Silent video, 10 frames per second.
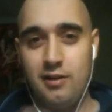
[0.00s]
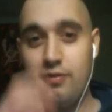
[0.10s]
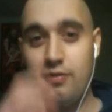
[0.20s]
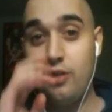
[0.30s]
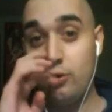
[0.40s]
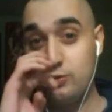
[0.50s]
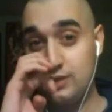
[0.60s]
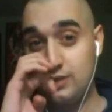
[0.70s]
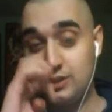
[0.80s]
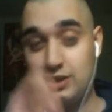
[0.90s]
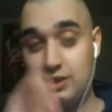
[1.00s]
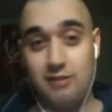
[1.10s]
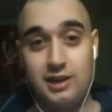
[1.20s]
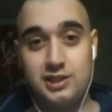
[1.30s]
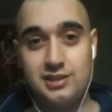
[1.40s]
those in
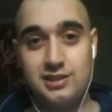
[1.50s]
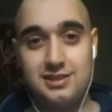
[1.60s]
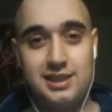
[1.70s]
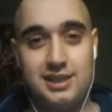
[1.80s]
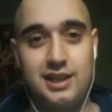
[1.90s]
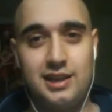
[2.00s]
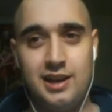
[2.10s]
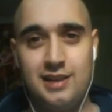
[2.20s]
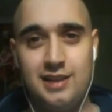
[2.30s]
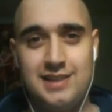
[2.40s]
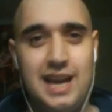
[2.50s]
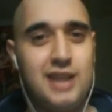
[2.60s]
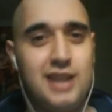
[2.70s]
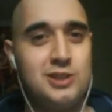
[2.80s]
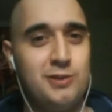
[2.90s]
Generation Z
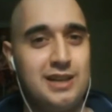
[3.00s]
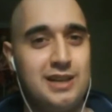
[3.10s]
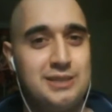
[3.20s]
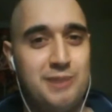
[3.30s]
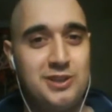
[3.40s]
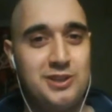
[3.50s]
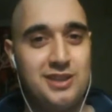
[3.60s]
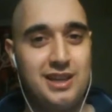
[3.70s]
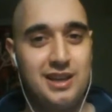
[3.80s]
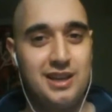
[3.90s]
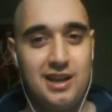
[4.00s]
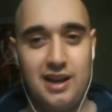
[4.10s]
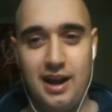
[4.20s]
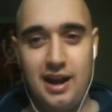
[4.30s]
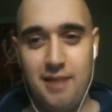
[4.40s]
taken to it, especially
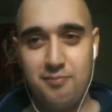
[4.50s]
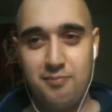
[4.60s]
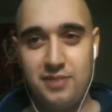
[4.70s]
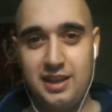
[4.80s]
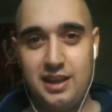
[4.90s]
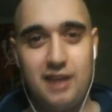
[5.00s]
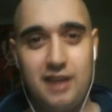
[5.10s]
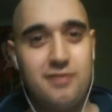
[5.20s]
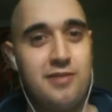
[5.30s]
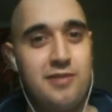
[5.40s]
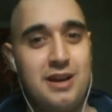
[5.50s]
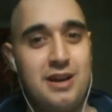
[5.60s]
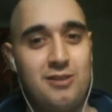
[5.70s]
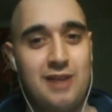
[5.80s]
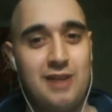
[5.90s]
the young female
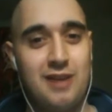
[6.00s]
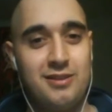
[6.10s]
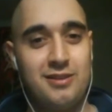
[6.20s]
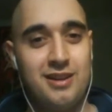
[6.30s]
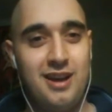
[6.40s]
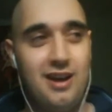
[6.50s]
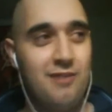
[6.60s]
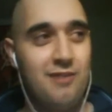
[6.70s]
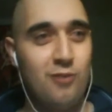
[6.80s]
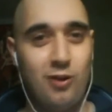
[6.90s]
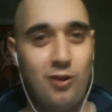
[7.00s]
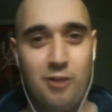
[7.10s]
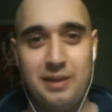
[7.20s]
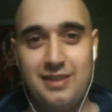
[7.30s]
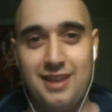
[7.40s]
crowd? For
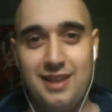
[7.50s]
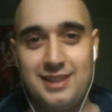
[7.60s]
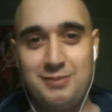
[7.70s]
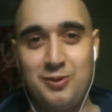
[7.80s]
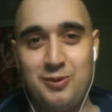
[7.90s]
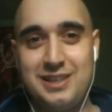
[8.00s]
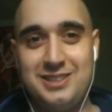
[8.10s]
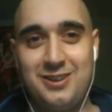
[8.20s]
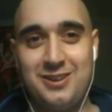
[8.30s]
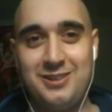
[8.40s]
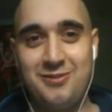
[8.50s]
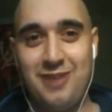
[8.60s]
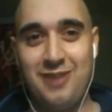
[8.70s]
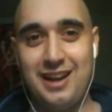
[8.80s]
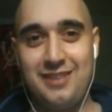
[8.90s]
opening thoughts, I'm going to turn to
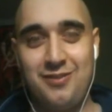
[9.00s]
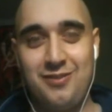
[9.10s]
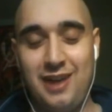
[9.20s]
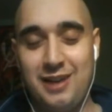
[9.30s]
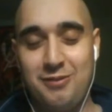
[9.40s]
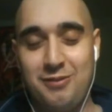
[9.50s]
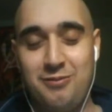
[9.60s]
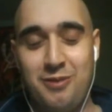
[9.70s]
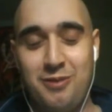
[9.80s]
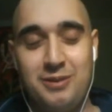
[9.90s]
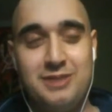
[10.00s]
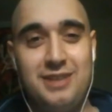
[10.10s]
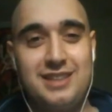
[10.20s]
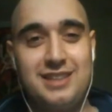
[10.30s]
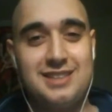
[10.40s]
Frank. Frank, what would you
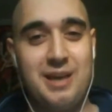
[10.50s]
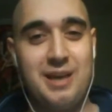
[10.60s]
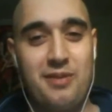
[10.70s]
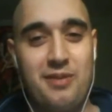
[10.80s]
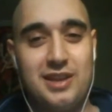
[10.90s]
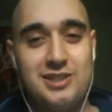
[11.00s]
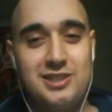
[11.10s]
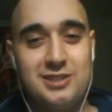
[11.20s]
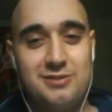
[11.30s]
like to say about the issue?